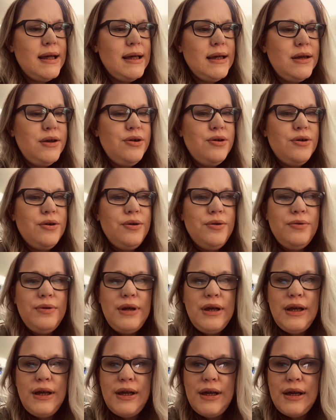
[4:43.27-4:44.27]
you know,
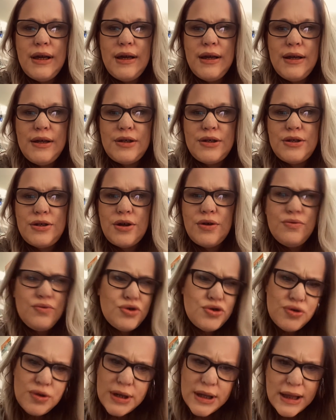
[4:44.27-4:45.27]
don't
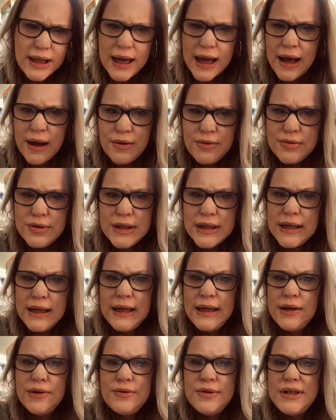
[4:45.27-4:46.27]
treat the
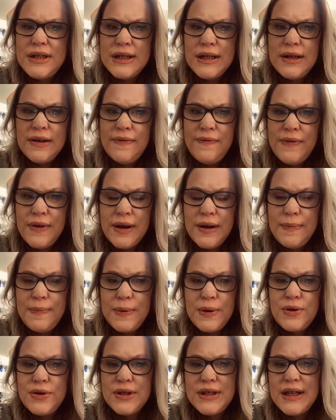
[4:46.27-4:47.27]
elderly undignified
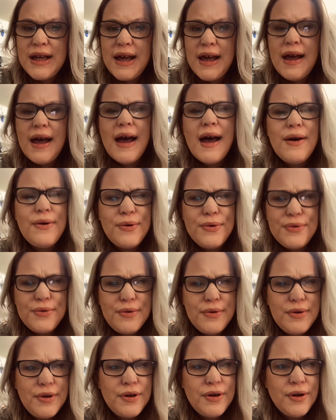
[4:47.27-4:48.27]
because they're
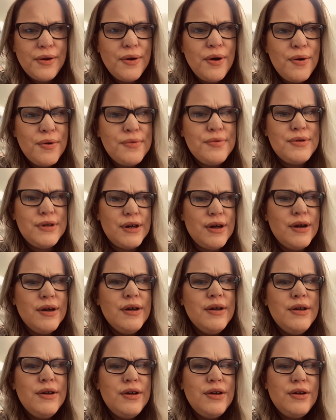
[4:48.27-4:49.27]
older.
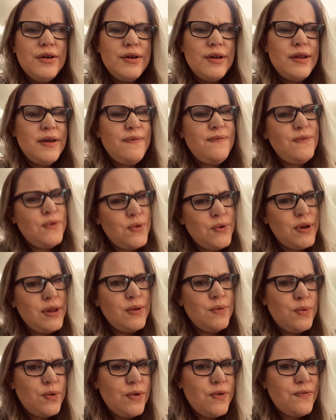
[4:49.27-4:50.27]
You know, they fought in the
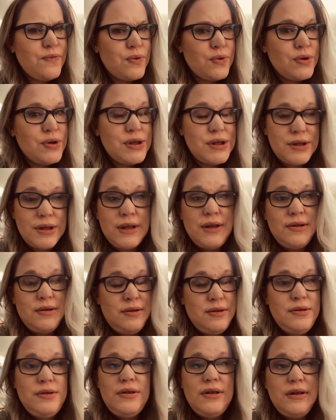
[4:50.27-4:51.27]
war for us, and
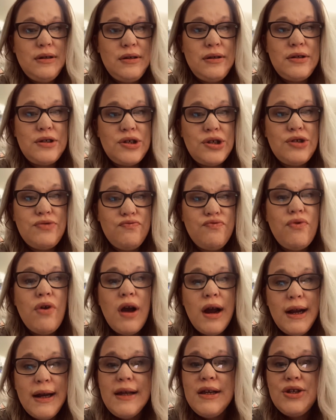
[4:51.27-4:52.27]

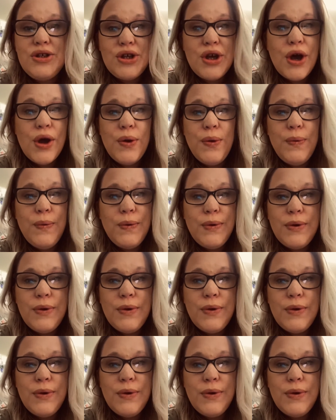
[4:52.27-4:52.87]
rightly so.